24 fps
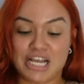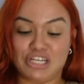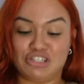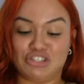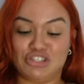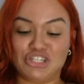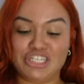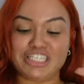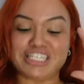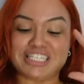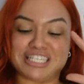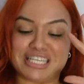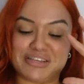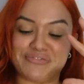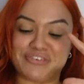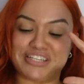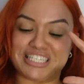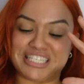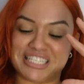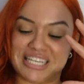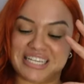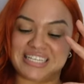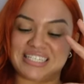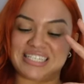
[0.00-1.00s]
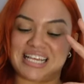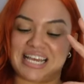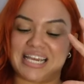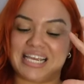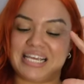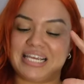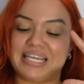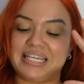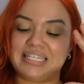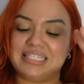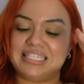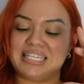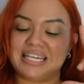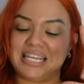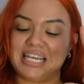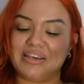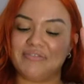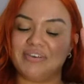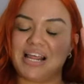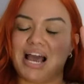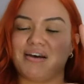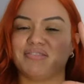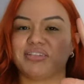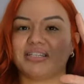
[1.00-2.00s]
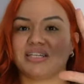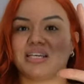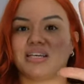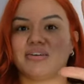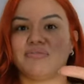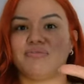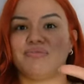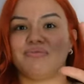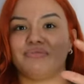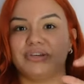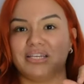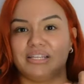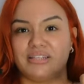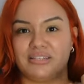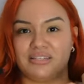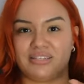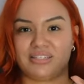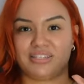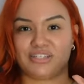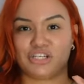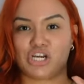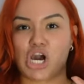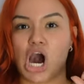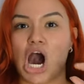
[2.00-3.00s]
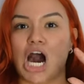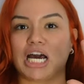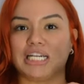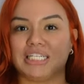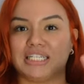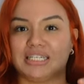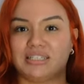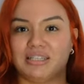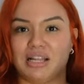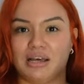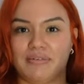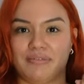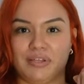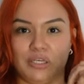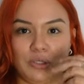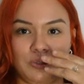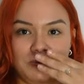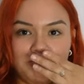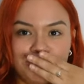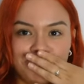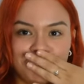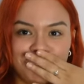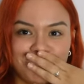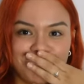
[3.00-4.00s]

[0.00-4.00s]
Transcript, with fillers: Jesus even says that he didn't even have to convince God to love you.